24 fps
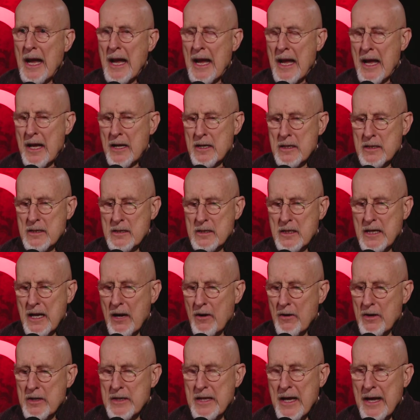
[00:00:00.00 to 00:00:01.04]
and
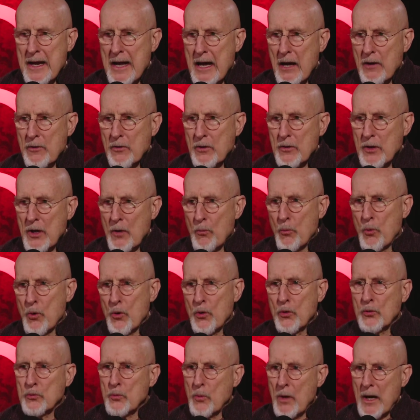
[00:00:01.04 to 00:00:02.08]
carried that out
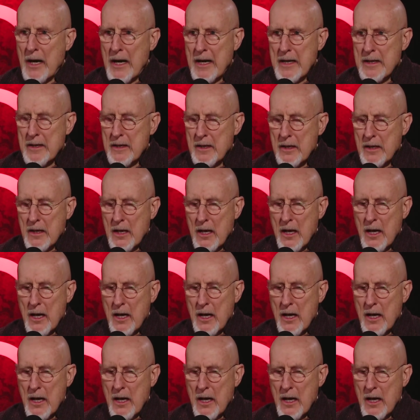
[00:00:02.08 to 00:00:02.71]
worldwide.